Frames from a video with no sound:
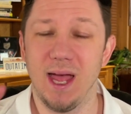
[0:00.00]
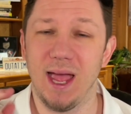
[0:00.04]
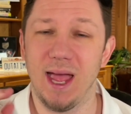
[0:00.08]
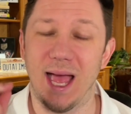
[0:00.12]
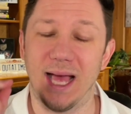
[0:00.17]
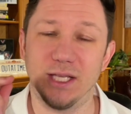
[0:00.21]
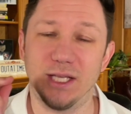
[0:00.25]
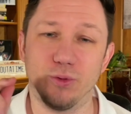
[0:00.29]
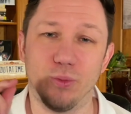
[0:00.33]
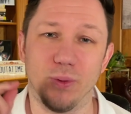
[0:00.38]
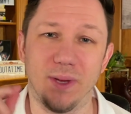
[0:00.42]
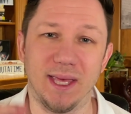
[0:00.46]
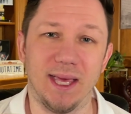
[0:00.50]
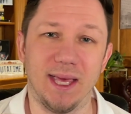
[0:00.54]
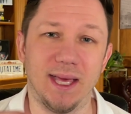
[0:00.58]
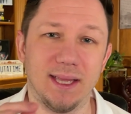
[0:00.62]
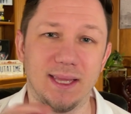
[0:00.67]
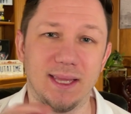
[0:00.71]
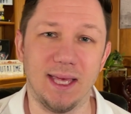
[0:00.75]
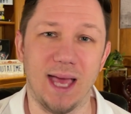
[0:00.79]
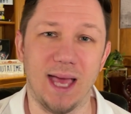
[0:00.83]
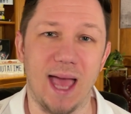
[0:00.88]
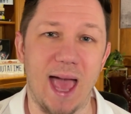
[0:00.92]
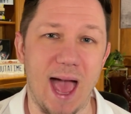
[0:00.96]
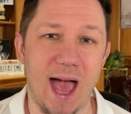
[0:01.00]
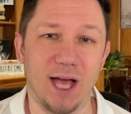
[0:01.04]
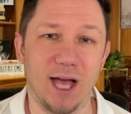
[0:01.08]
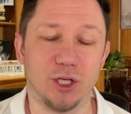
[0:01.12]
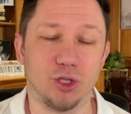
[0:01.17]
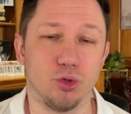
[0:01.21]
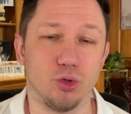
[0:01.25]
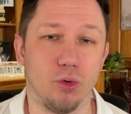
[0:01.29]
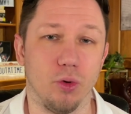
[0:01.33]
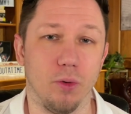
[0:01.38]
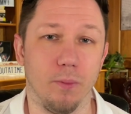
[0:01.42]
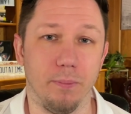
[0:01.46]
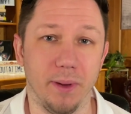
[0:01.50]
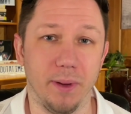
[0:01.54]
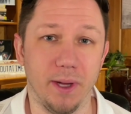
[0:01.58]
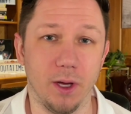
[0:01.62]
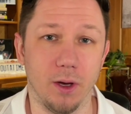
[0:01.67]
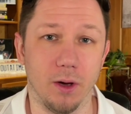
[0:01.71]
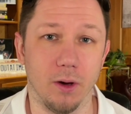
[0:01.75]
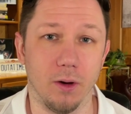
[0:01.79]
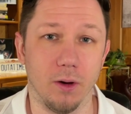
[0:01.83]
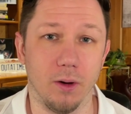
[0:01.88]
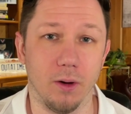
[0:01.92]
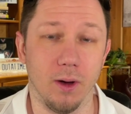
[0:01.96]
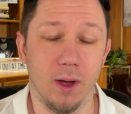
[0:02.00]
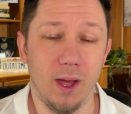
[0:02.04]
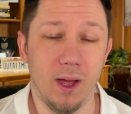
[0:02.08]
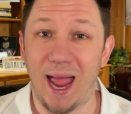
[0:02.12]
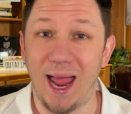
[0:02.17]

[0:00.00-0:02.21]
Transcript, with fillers: as we get the actual bill,